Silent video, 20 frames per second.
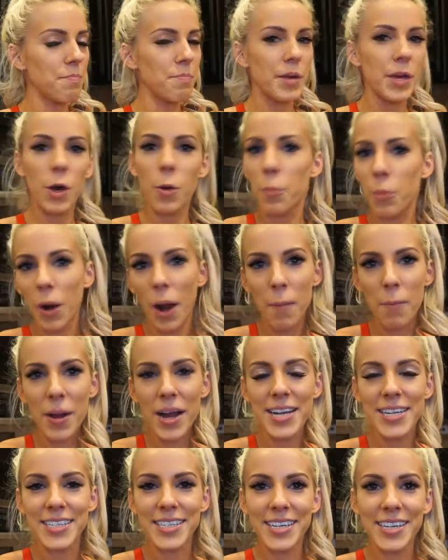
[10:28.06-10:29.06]
meal prep
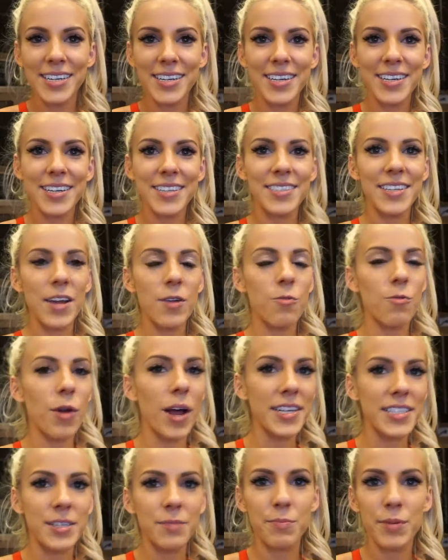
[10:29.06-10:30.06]
ideas and
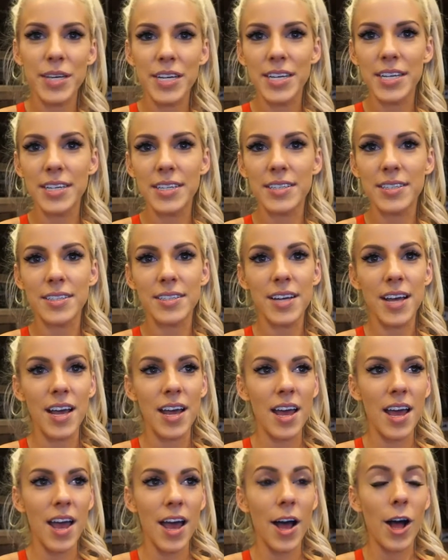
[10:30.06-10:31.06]
recipes
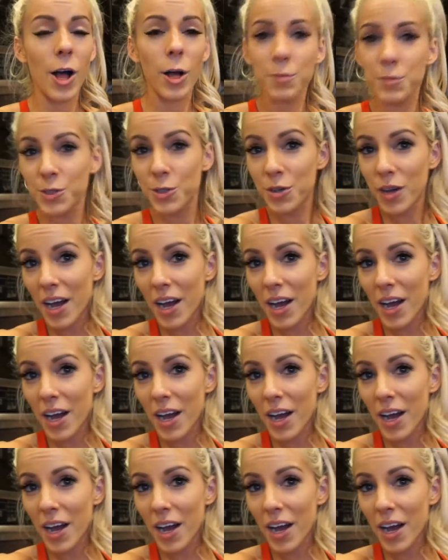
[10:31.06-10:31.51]
helped you